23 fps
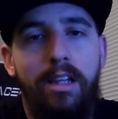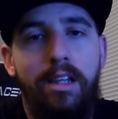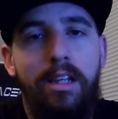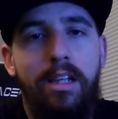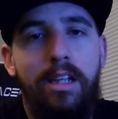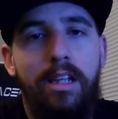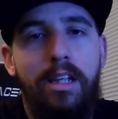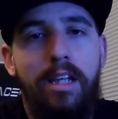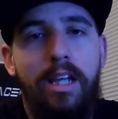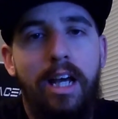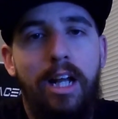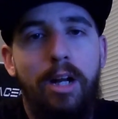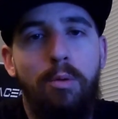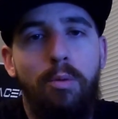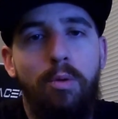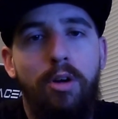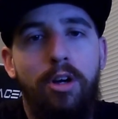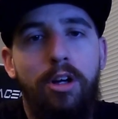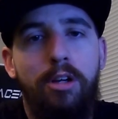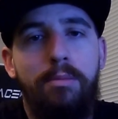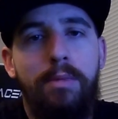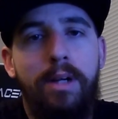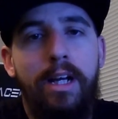you got to
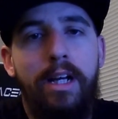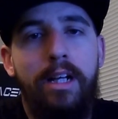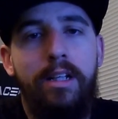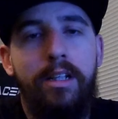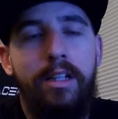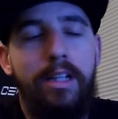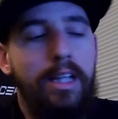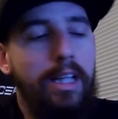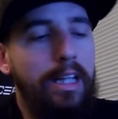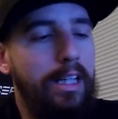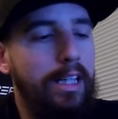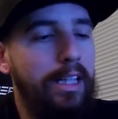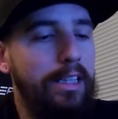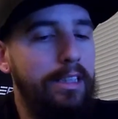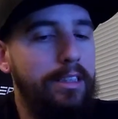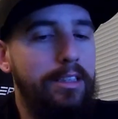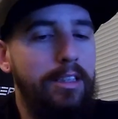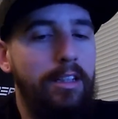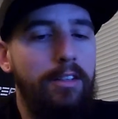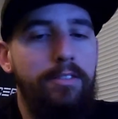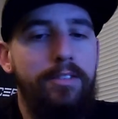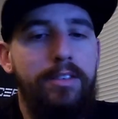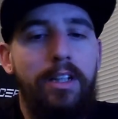work, man. You got to get
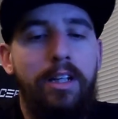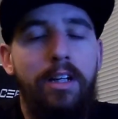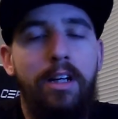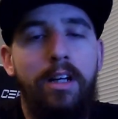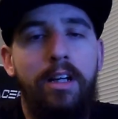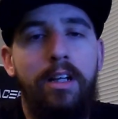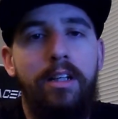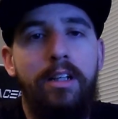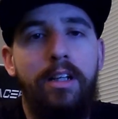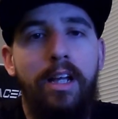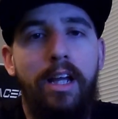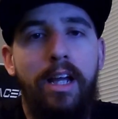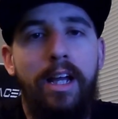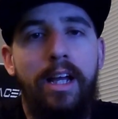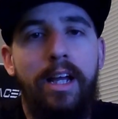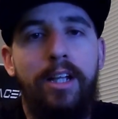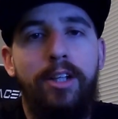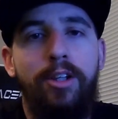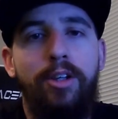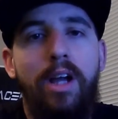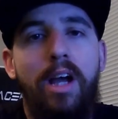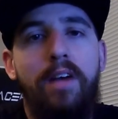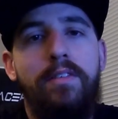stuff done,
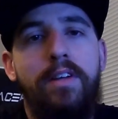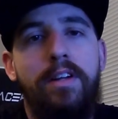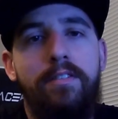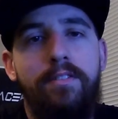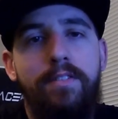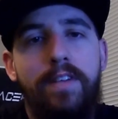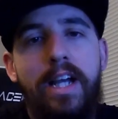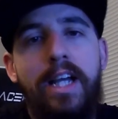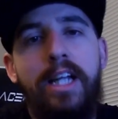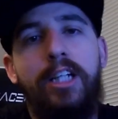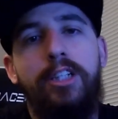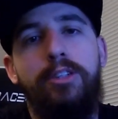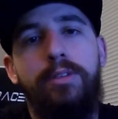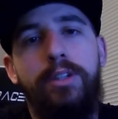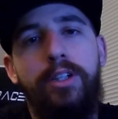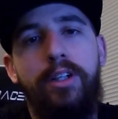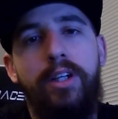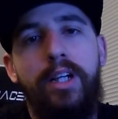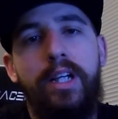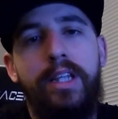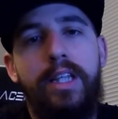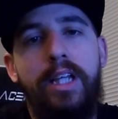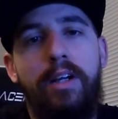and you have an advantage when
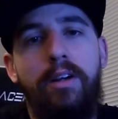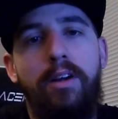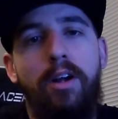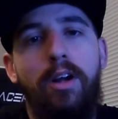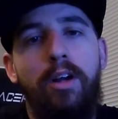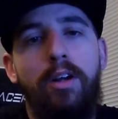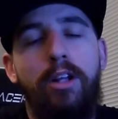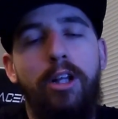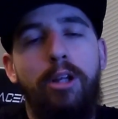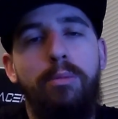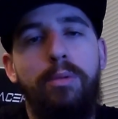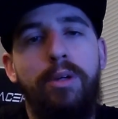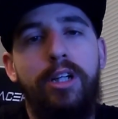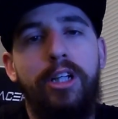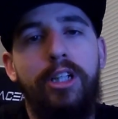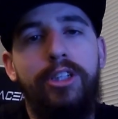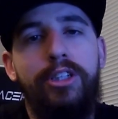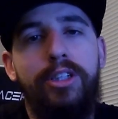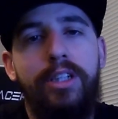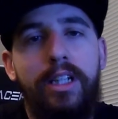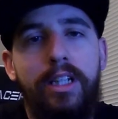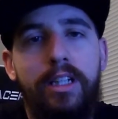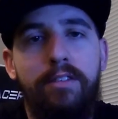you get there early
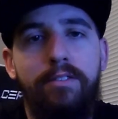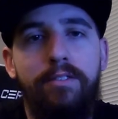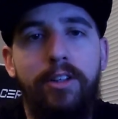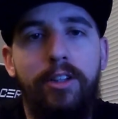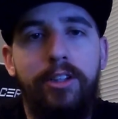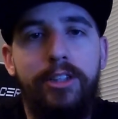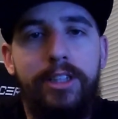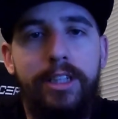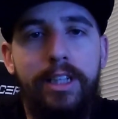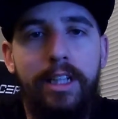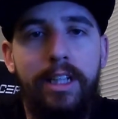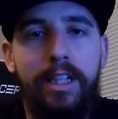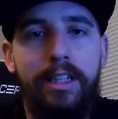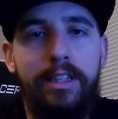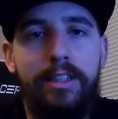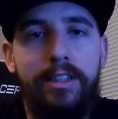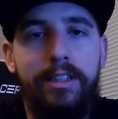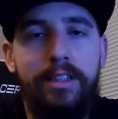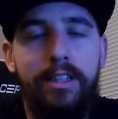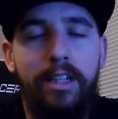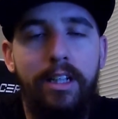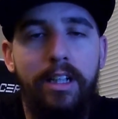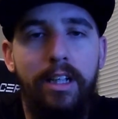because you get the first
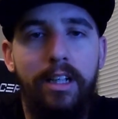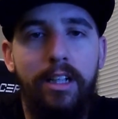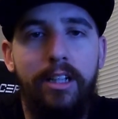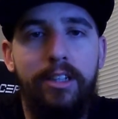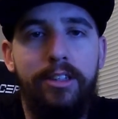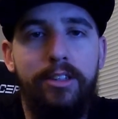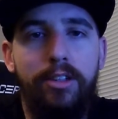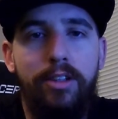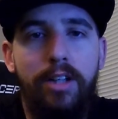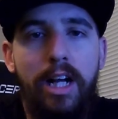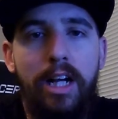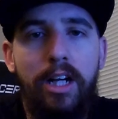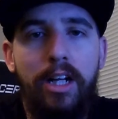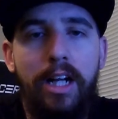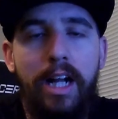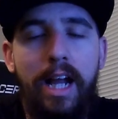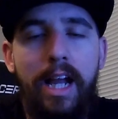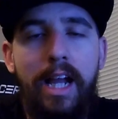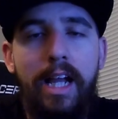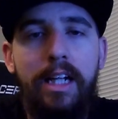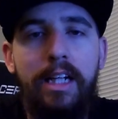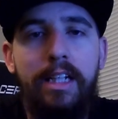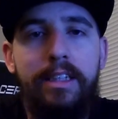tickets. Because they're not going
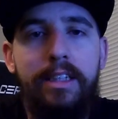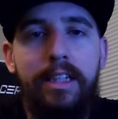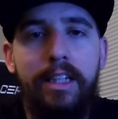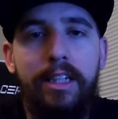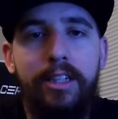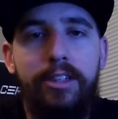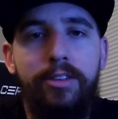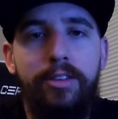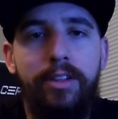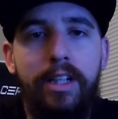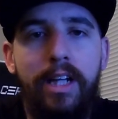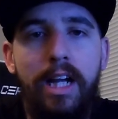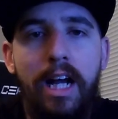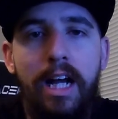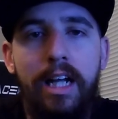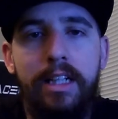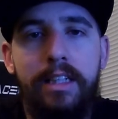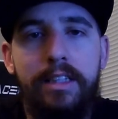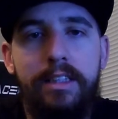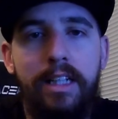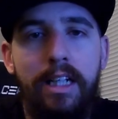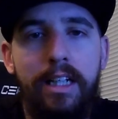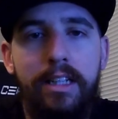to hand a ticket to a
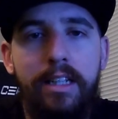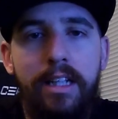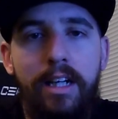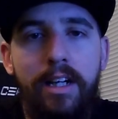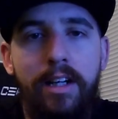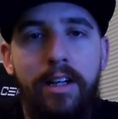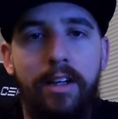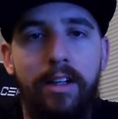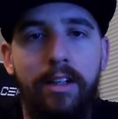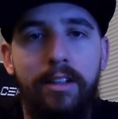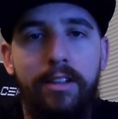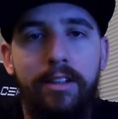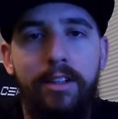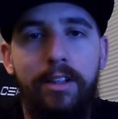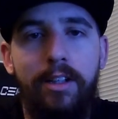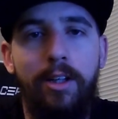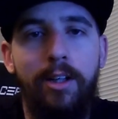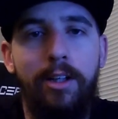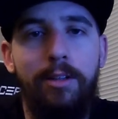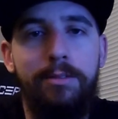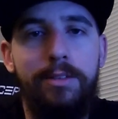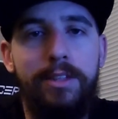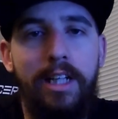guy that's not there. You
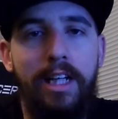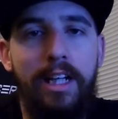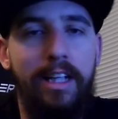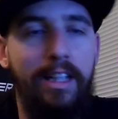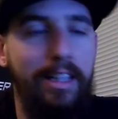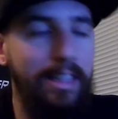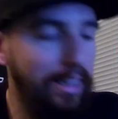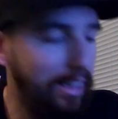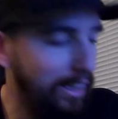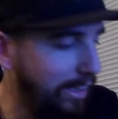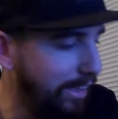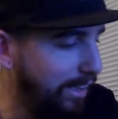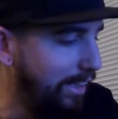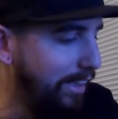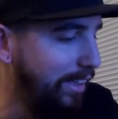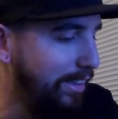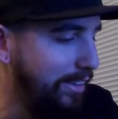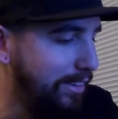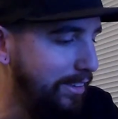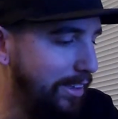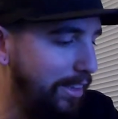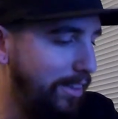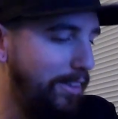know what I'm saying?
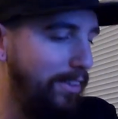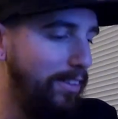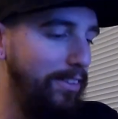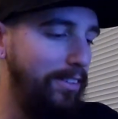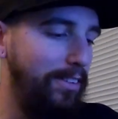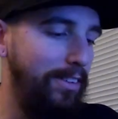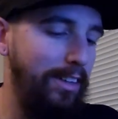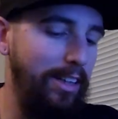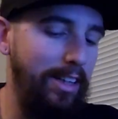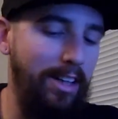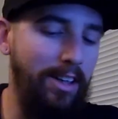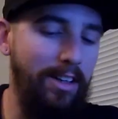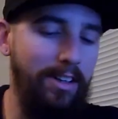So,